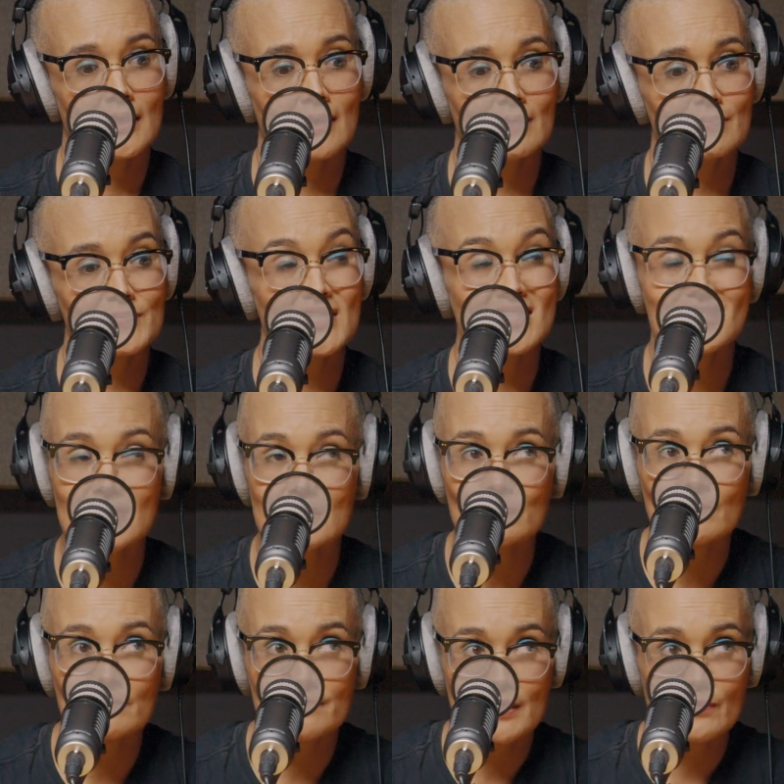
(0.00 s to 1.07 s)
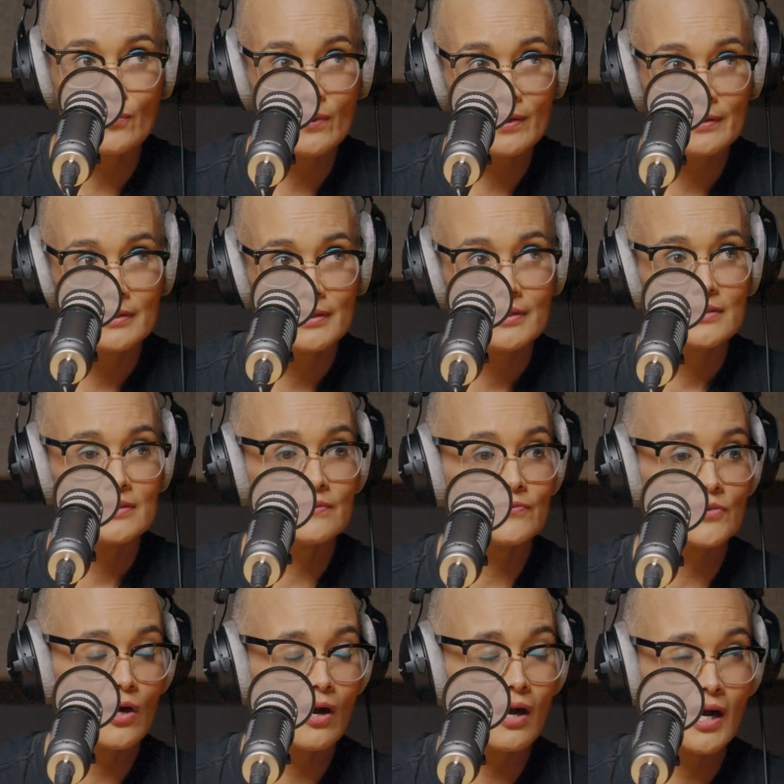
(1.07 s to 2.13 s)
to see you if they want.
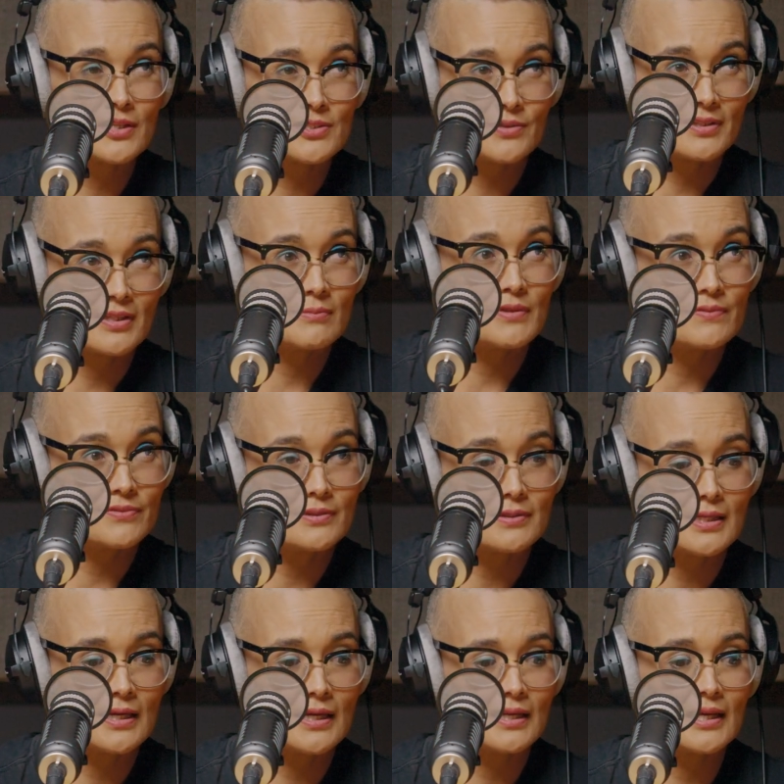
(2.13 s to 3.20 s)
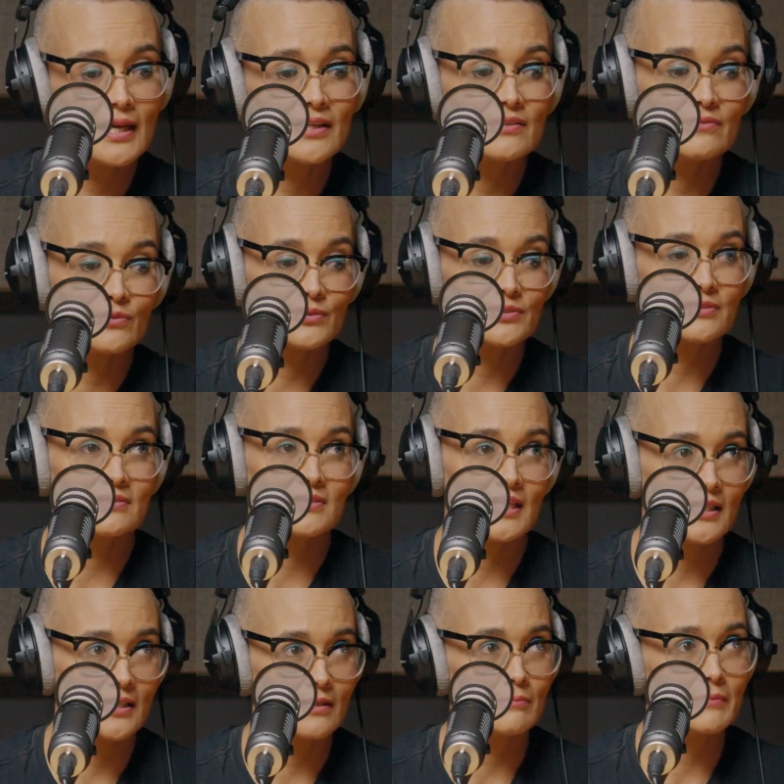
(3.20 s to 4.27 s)
You've got eyes on them if you can, and you've also
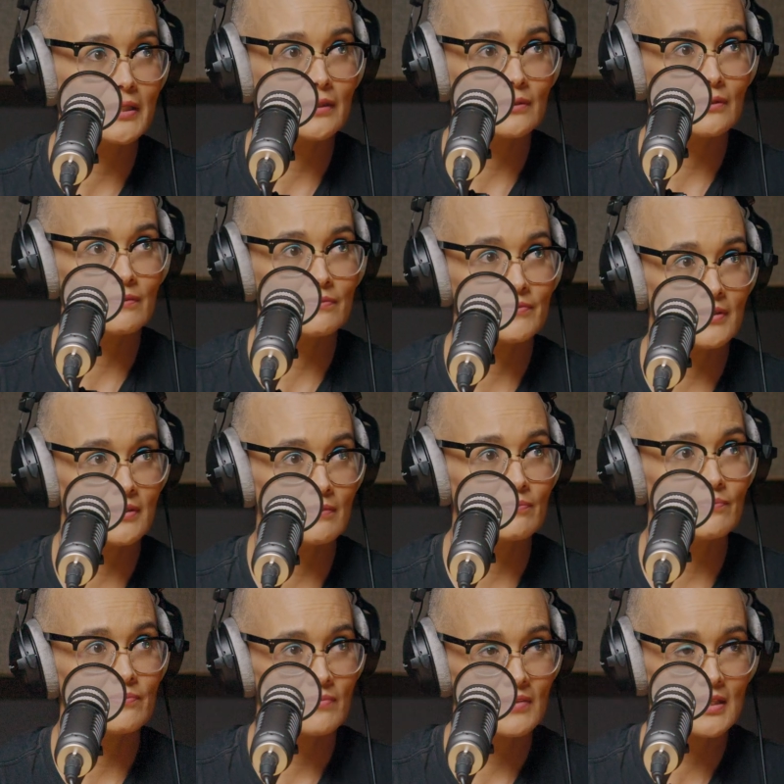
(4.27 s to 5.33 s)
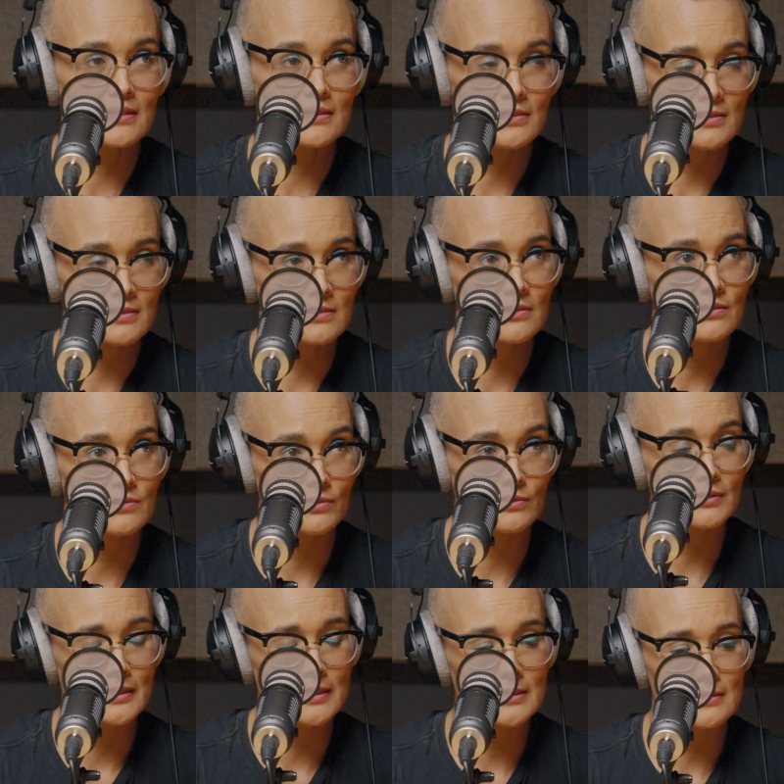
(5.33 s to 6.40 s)
taken a meal off their things
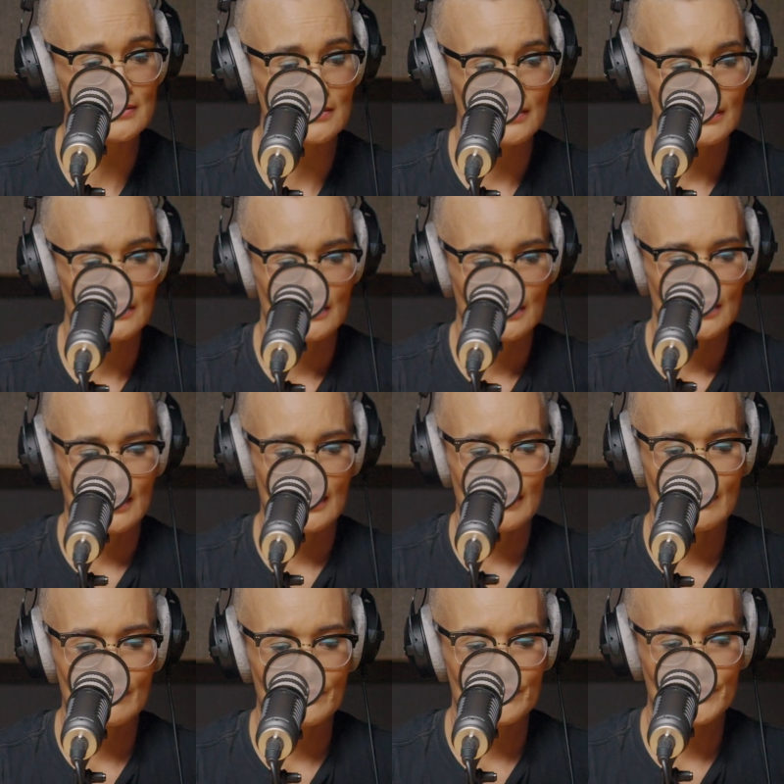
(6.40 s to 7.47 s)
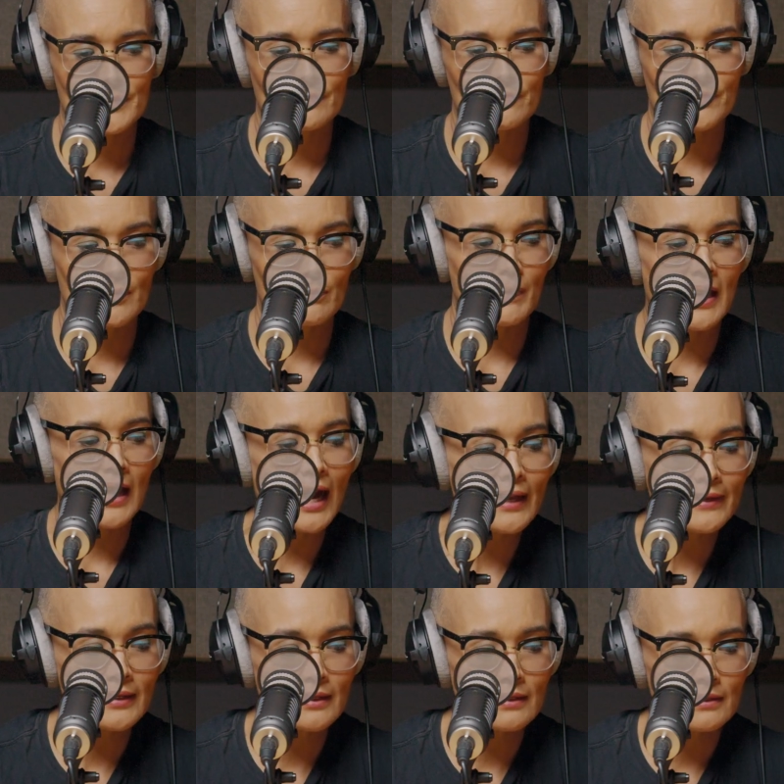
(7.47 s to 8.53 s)
to-do list. For the
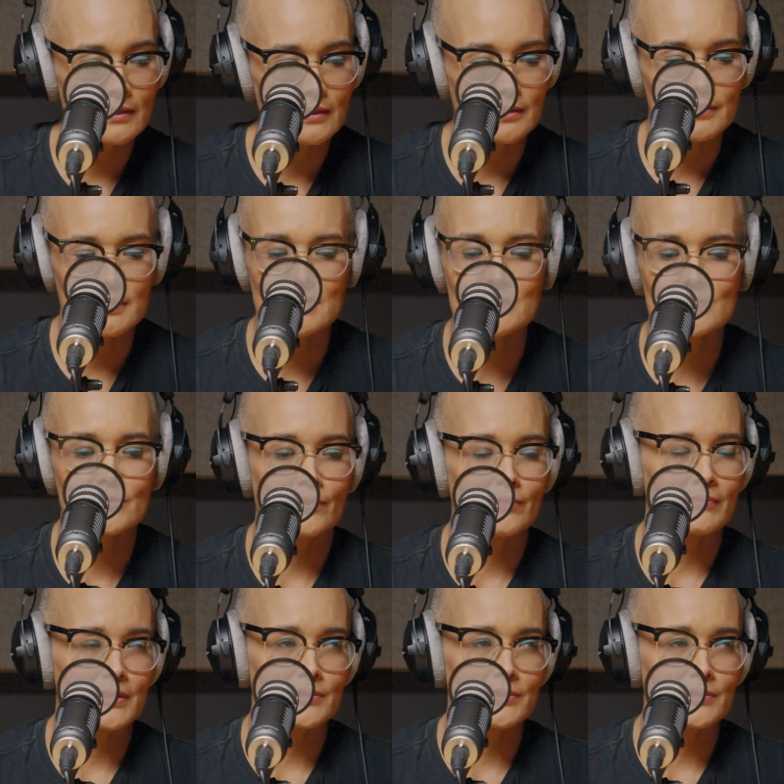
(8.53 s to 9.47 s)
partner, there's so